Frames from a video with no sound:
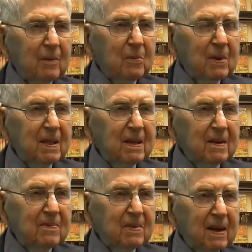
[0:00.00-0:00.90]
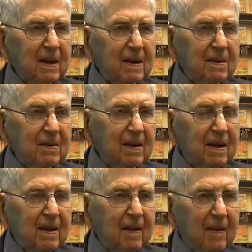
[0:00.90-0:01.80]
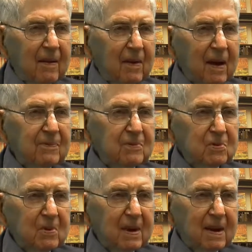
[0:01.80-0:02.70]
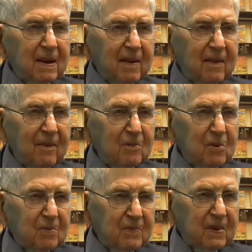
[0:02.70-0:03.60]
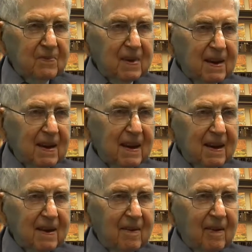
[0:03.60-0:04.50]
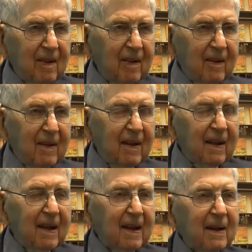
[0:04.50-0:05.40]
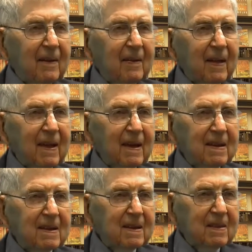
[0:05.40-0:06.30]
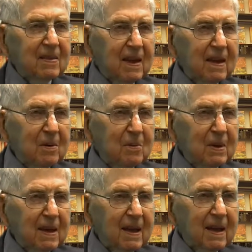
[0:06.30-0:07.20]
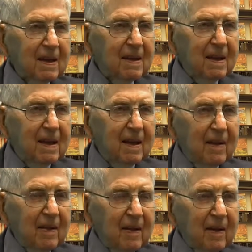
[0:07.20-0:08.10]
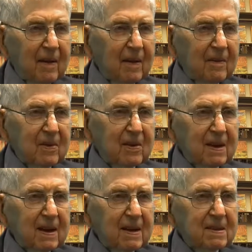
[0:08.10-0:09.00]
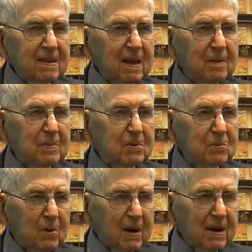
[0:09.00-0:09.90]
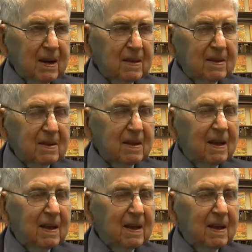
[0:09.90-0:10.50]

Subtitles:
we lived on Huff Street, Route 59. And there we had very nice neighbors, one on the